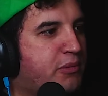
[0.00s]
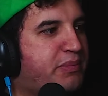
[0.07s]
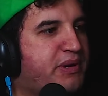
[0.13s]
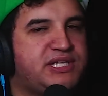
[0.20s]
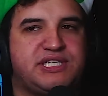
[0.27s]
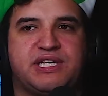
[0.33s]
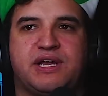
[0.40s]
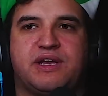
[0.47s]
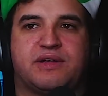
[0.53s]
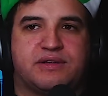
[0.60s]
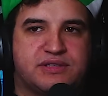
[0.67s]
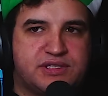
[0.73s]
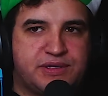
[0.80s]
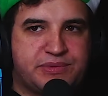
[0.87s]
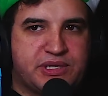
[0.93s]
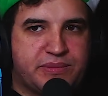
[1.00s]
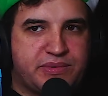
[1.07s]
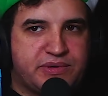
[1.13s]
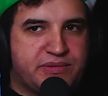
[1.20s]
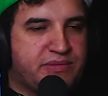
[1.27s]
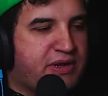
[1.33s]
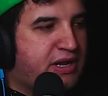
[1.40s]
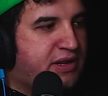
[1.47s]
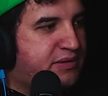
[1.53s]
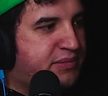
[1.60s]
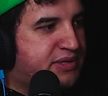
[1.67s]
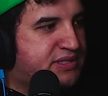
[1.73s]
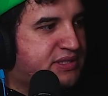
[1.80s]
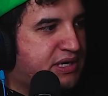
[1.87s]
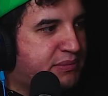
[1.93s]
Oh, BGL slips up and
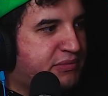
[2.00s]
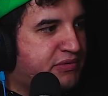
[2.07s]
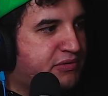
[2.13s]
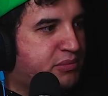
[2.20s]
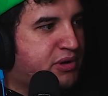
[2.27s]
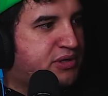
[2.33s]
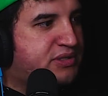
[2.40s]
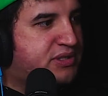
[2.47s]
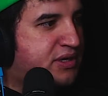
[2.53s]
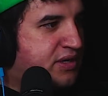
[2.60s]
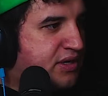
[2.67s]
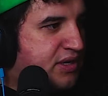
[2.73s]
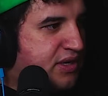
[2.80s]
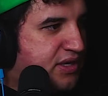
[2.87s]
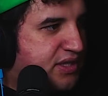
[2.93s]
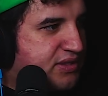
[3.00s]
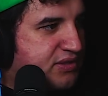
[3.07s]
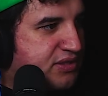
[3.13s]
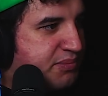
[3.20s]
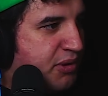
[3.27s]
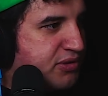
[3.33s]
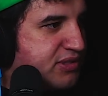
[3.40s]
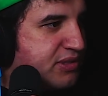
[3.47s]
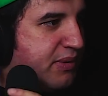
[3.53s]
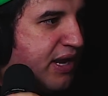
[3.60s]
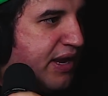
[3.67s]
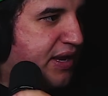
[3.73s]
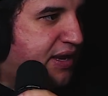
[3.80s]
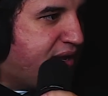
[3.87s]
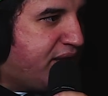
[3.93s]
admits they're not moving merch. This one's posted
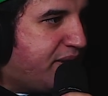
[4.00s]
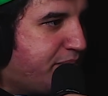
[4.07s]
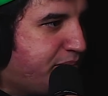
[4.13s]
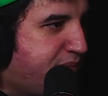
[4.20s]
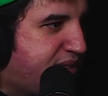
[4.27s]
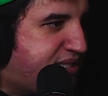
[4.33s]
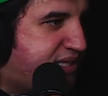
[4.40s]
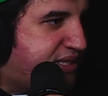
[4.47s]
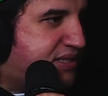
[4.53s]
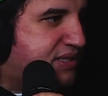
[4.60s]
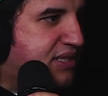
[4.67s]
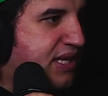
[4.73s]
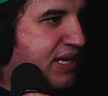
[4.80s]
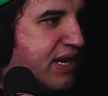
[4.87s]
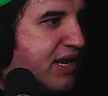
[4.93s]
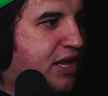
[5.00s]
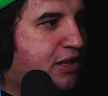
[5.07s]
by Mitchie Slick